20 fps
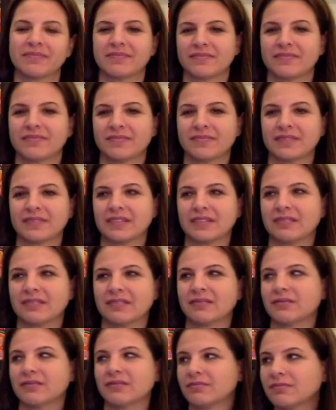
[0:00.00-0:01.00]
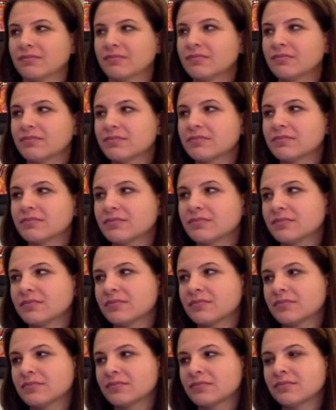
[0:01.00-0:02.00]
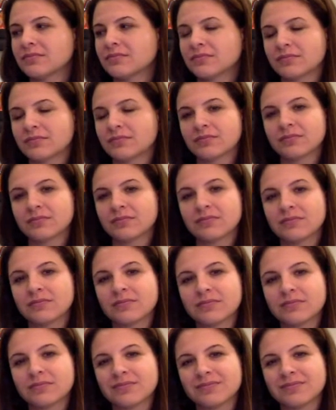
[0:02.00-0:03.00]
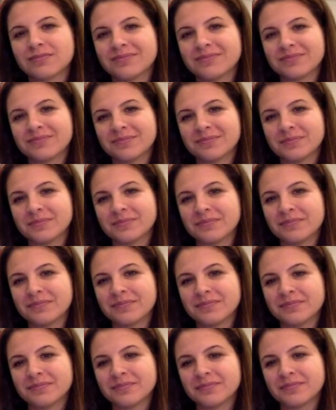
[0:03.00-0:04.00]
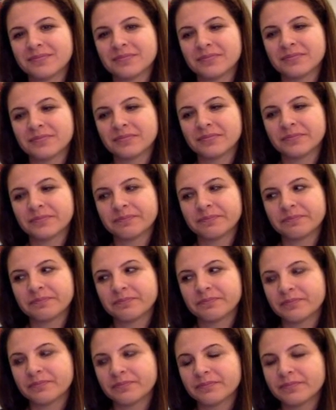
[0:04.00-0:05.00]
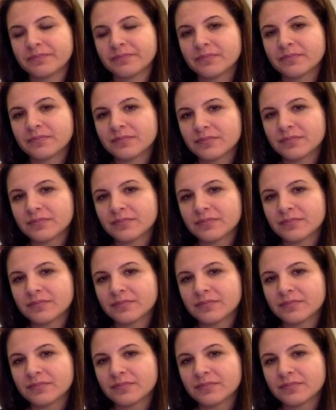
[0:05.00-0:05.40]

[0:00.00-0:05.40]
(not speaking)